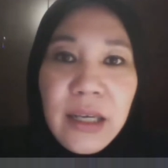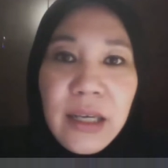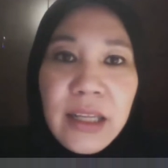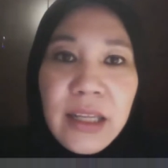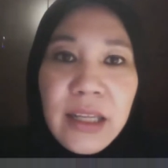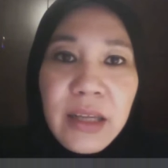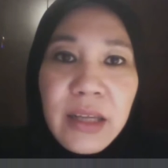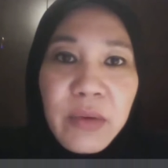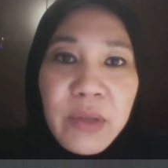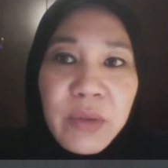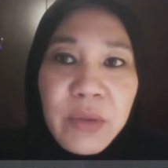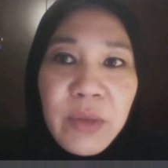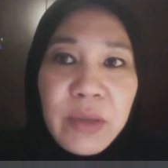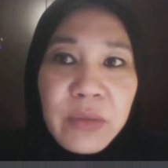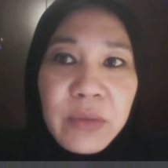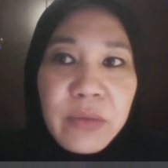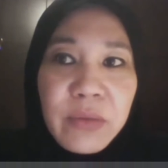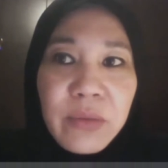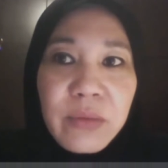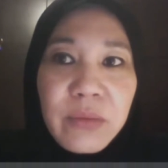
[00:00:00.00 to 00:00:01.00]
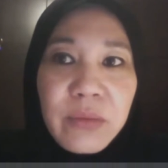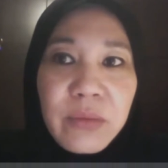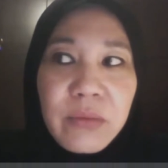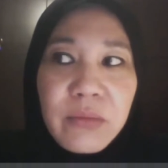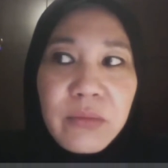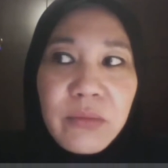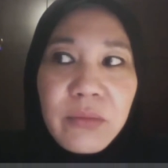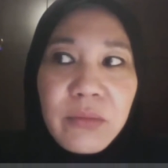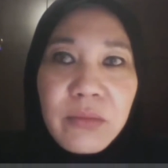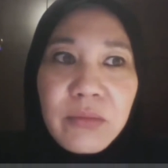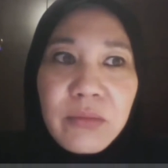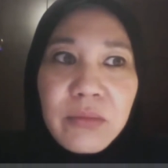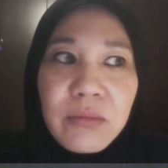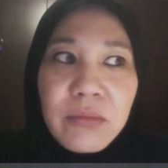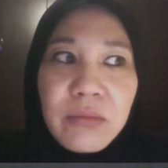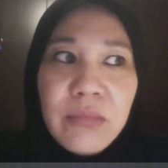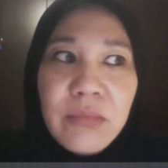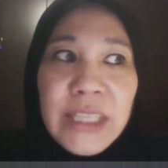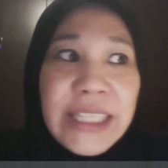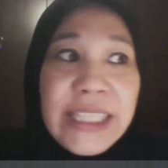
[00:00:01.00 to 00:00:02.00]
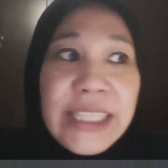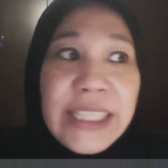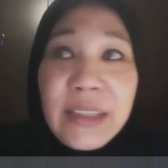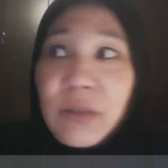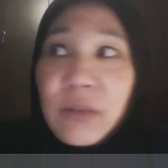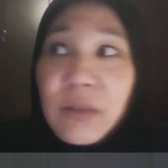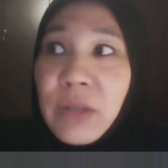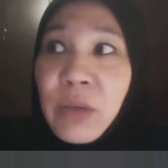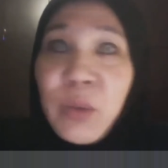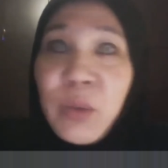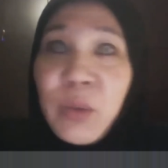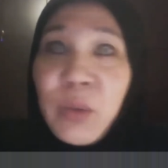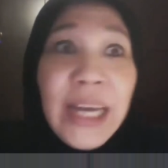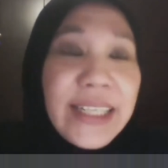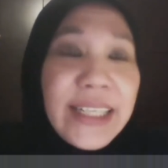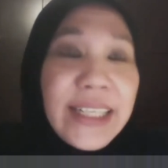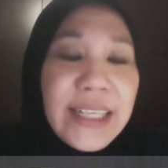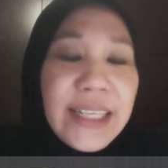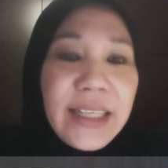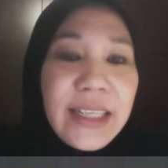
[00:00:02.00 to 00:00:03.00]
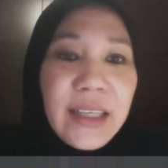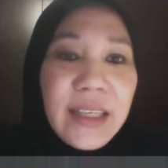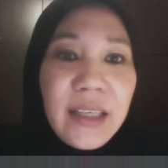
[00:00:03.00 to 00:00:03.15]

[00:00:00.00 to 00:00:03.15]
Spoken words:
that was what, at least that was what I did.